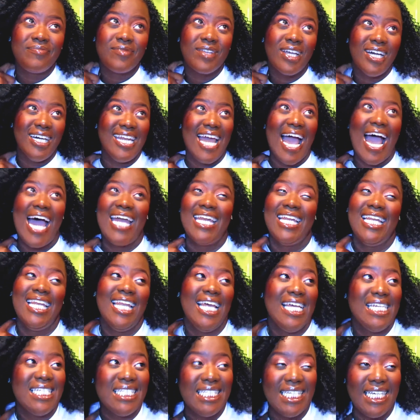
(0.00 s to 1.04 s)
an
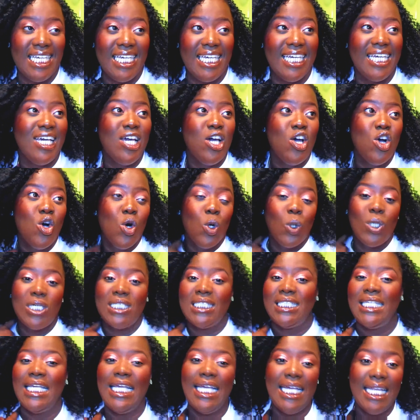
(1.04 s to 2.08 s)
adolescent or a
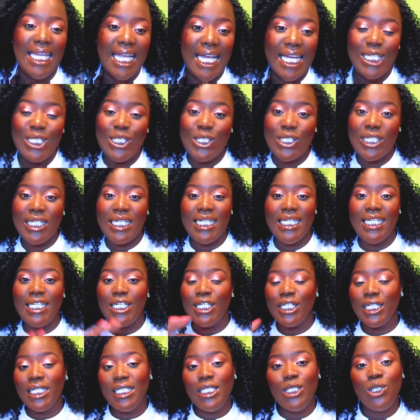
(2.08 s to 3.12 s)
teenager in the
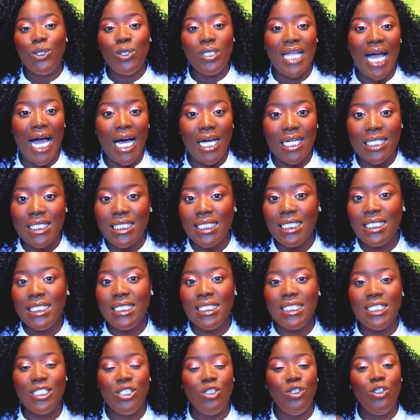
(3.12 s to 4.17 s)
early
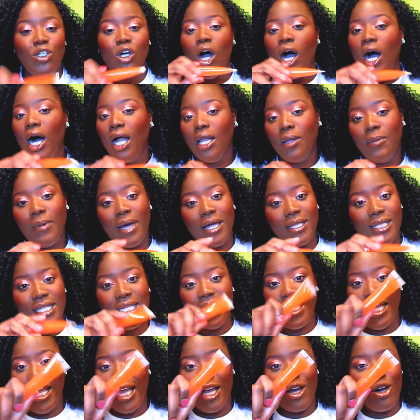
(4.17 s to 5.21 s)
2000s, then you know all about the
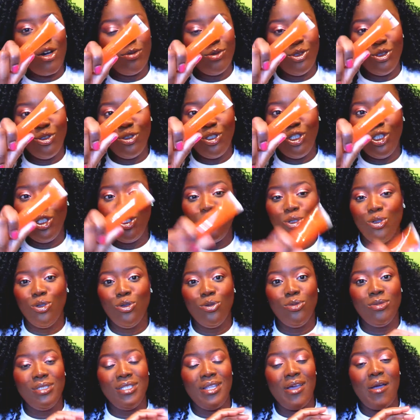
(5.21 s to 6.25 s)
Lancome Juicy
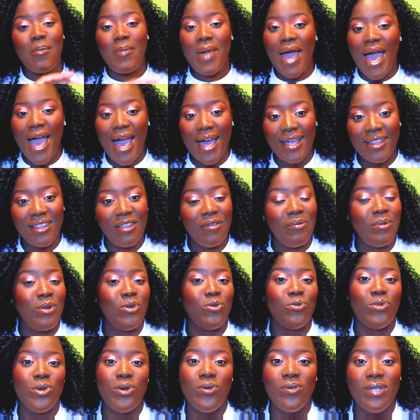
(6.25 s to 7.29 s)
Tubes. They're back. They've
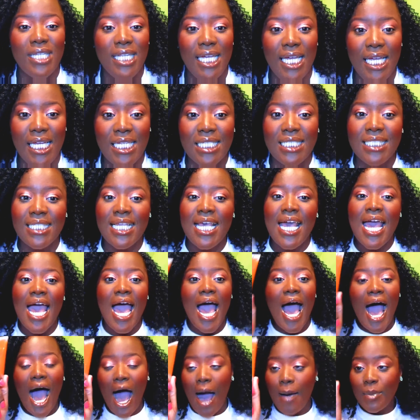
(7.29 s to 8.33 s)
been re-released.
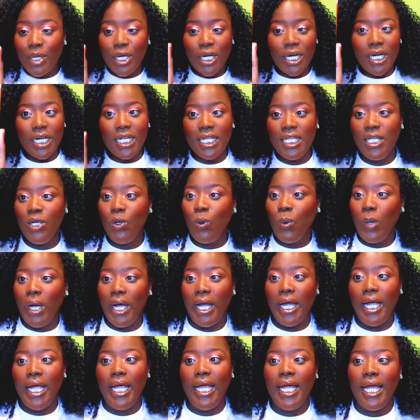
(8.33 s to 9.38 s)
I'm currently
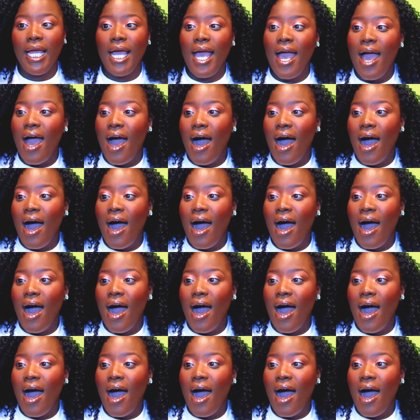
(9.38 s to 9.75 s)
wearing